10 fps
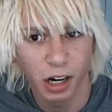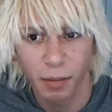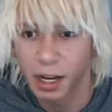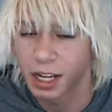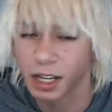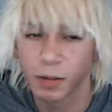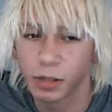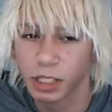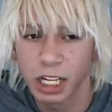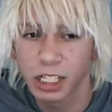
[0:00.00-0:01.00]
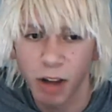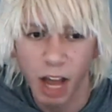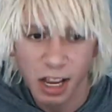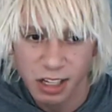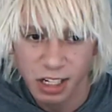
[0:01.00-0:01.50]
I'm like, well, there's no
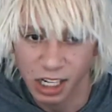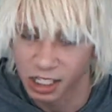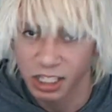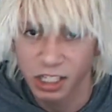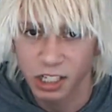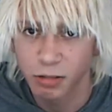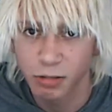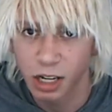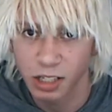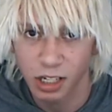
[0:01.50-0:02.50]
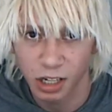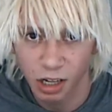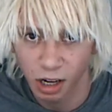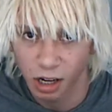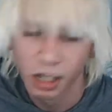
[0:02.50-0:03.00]
accident. There's just $2 in the car.